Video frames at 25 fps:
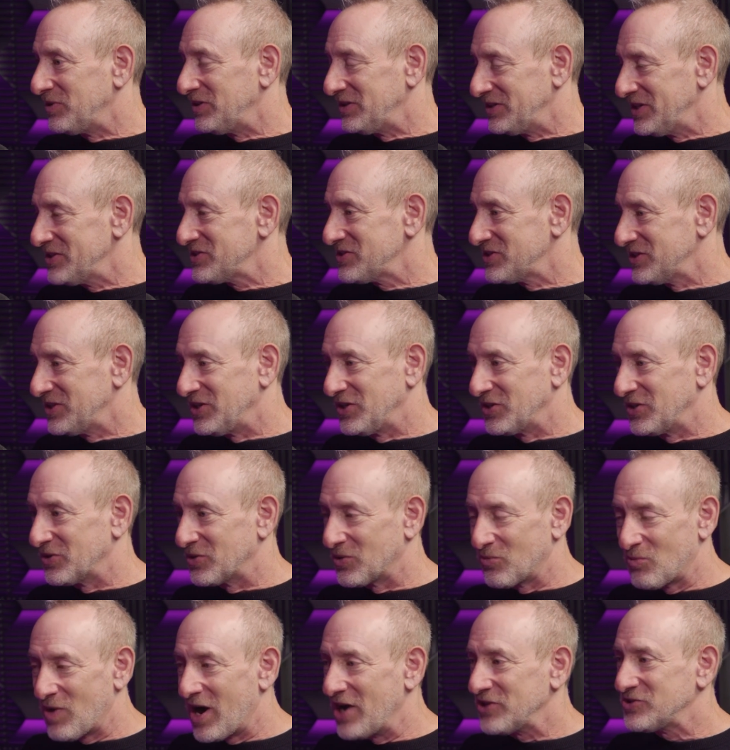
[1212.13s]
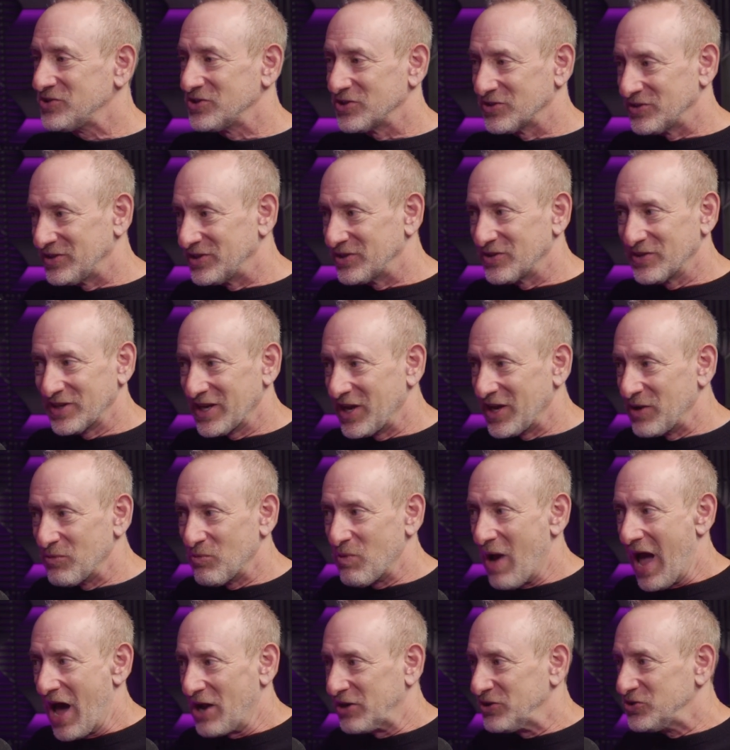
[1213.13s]
of people listening or watching are like okay
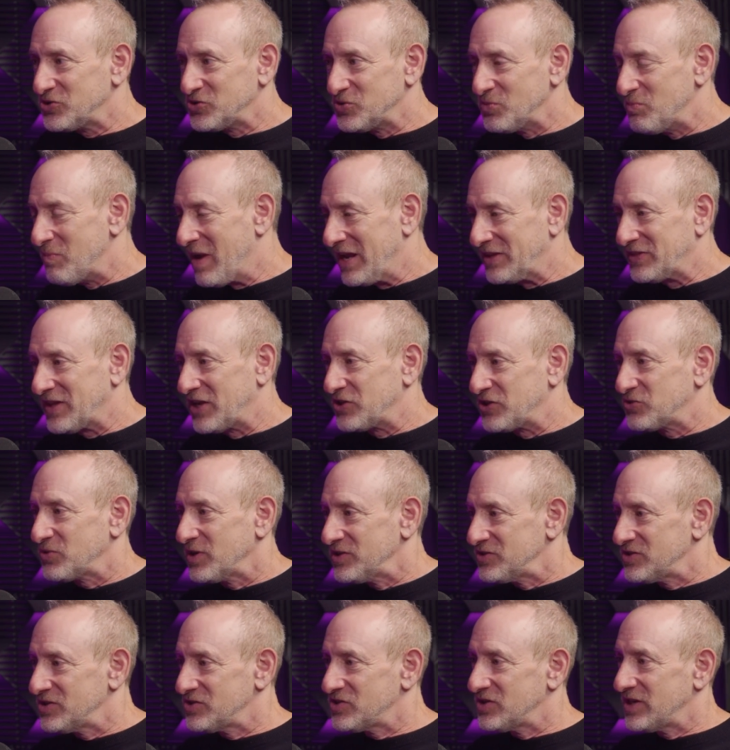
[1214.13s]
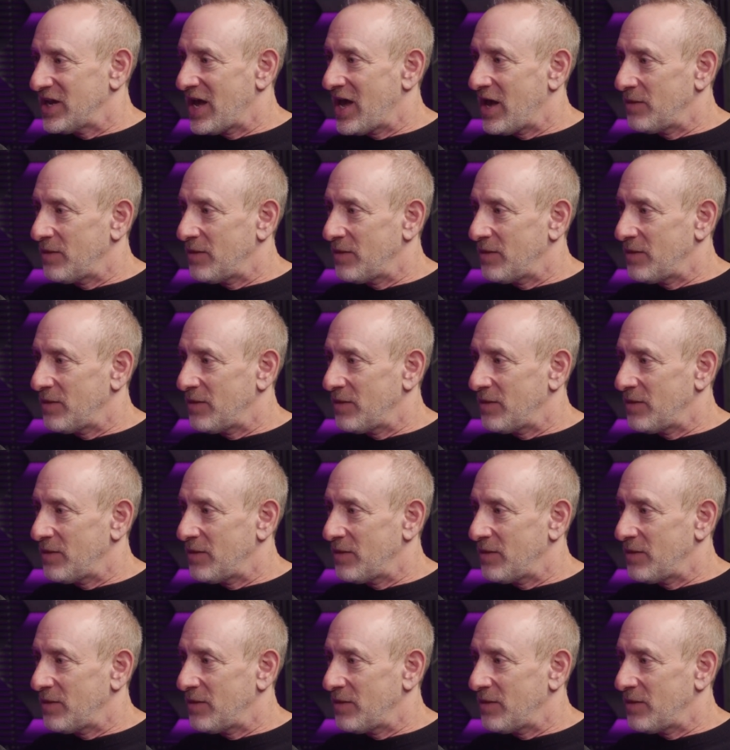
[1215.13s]
how did you make that transition